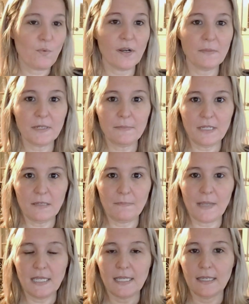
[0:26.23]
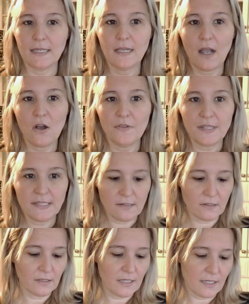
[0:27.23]
what I'm going to be making on this
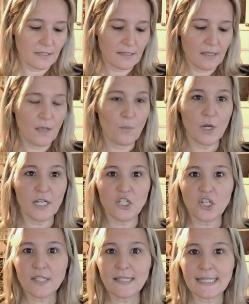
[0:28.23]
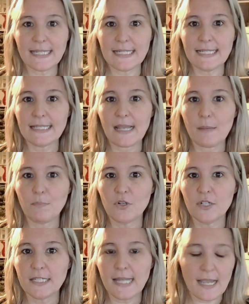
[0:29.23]
little list, and then what I just did is I
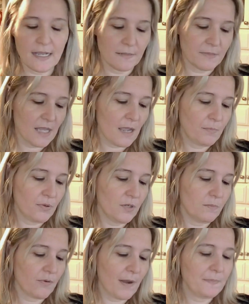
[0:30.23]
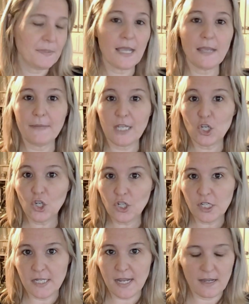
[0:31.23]
put times. I put prep time and
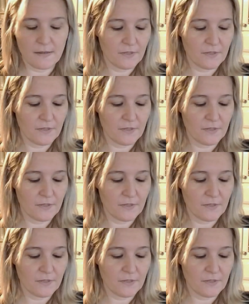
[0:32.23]
cook time.